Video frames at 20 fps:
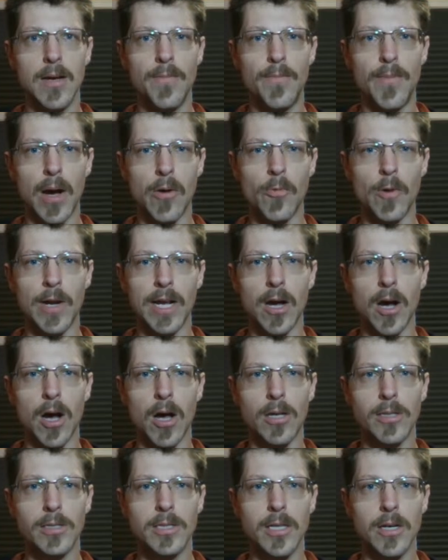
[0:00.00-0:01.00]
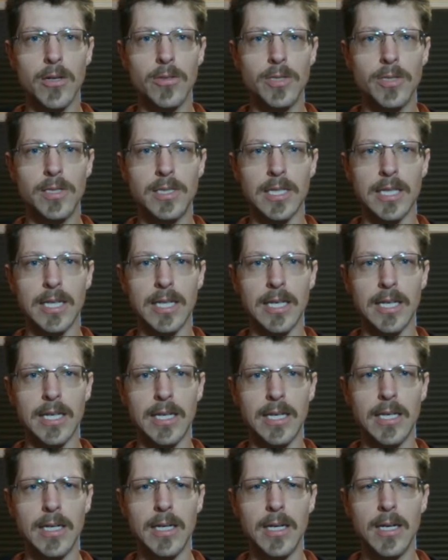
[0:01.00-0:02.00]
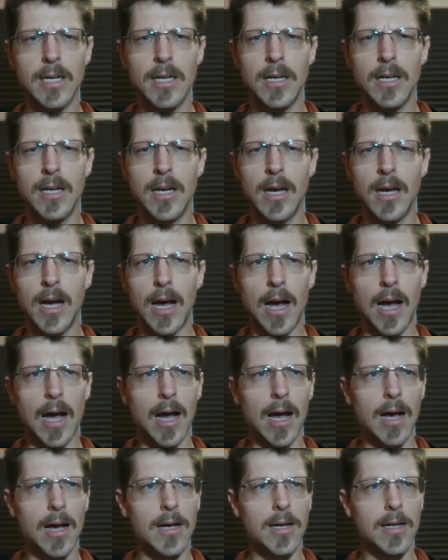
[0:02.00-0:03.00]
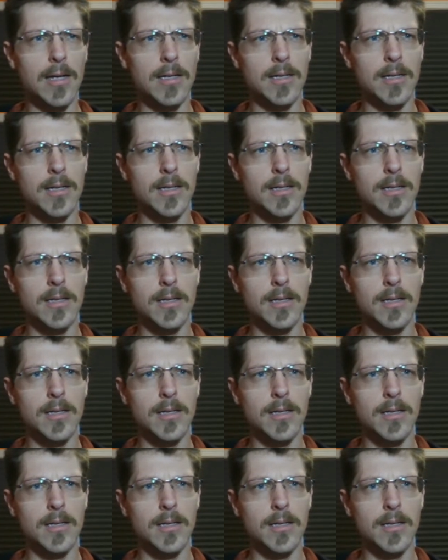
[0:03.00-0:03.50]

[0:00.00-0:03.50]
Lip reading: but we also see, am